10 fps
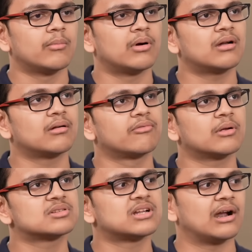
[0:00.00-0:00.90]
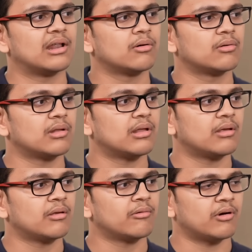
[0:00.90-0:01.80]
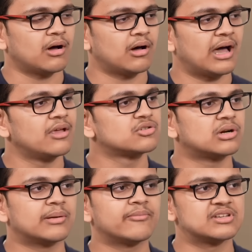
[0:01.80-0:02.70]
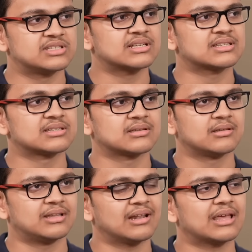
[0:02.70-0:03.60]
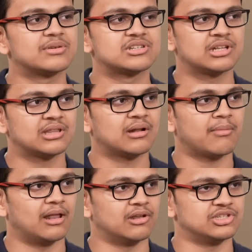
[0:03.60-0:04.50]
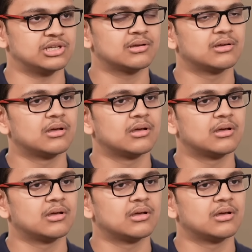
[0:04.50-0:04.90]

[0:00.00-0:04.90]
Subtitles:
But from starting only, I used to attempt physics, then chemistry, and then biology.